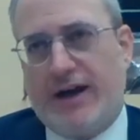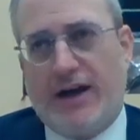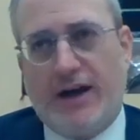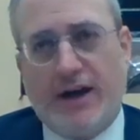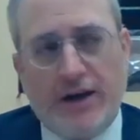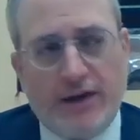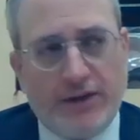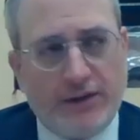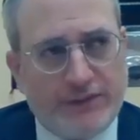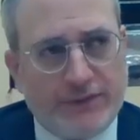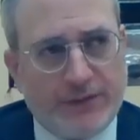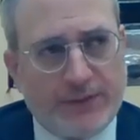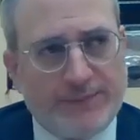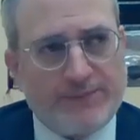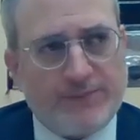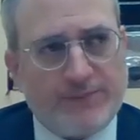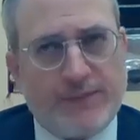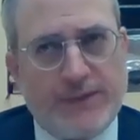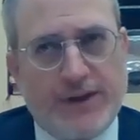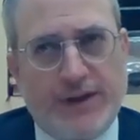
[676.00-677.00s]
of
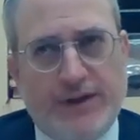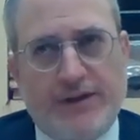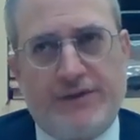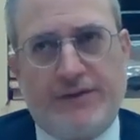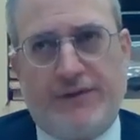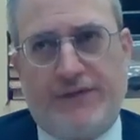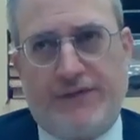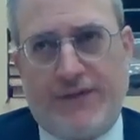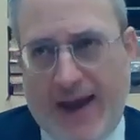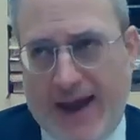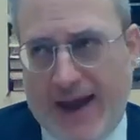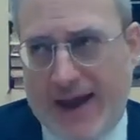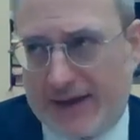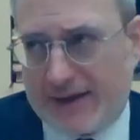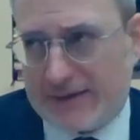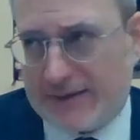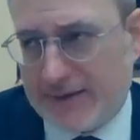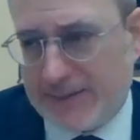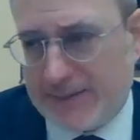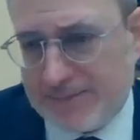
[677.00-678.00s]
the
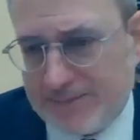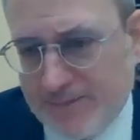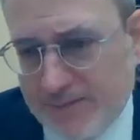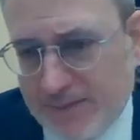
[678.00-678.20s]
fact